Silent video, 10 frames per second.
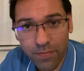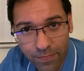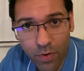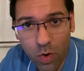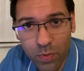
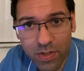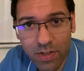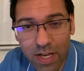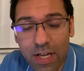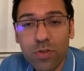forward.
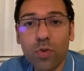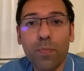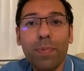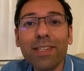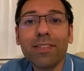So
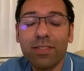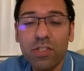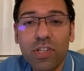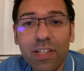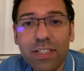business
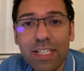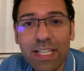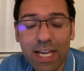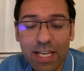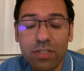agility
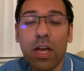is